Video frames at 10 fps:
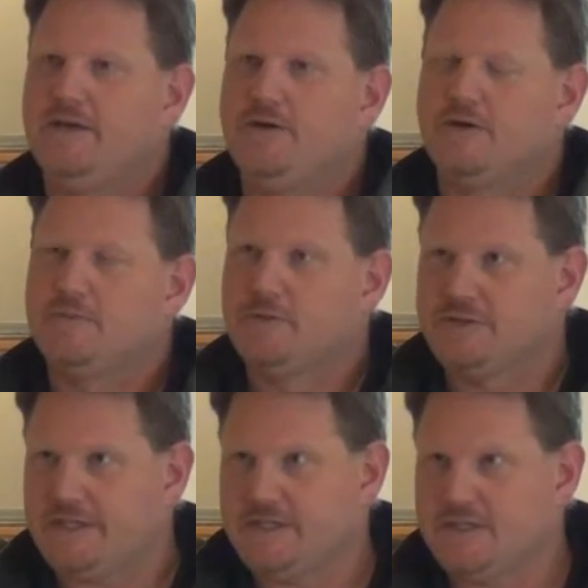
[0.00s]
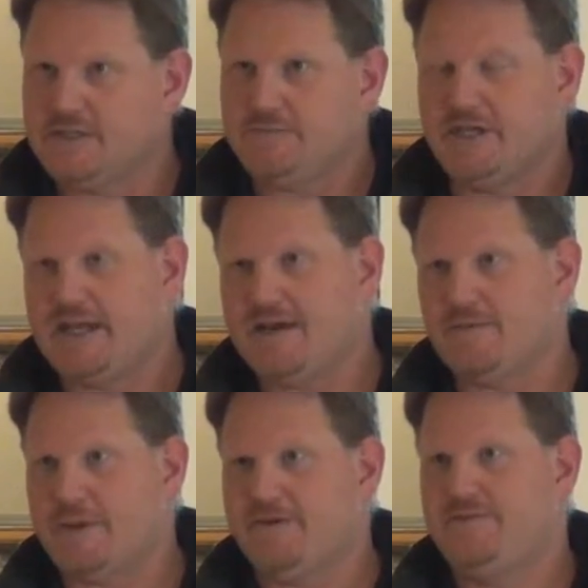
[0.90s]
A normal year, we'd have
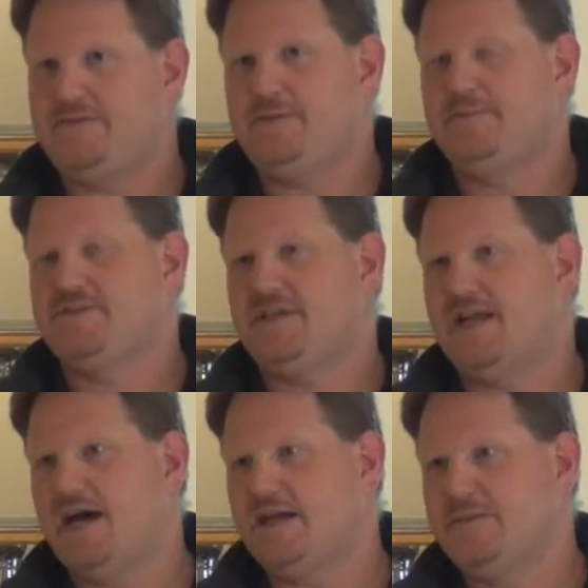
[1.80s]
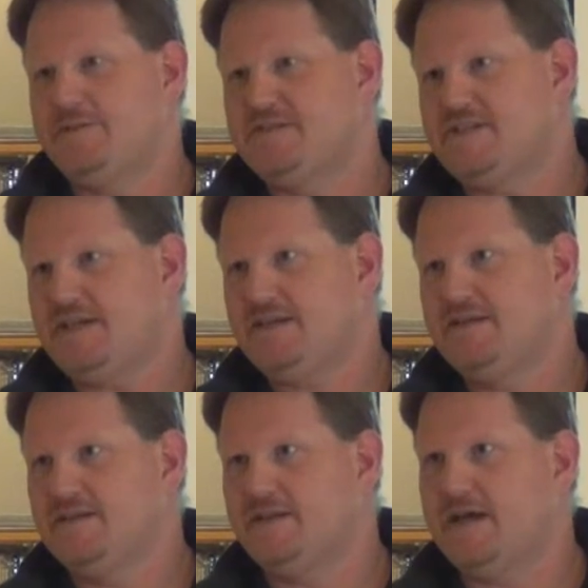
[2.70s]
about 50% occupancy
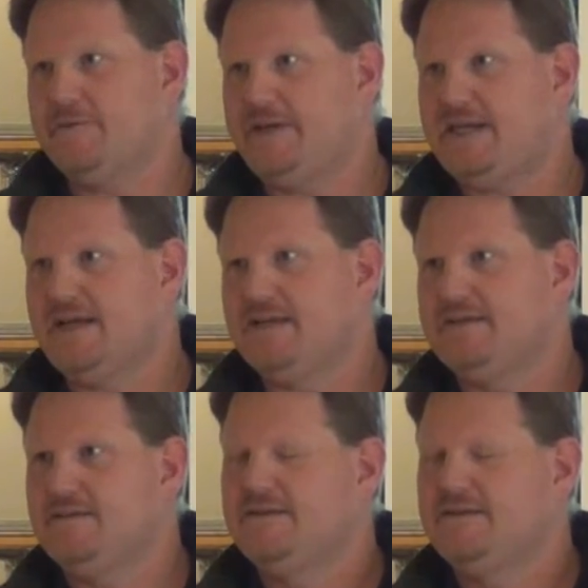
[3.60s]
on that weekend.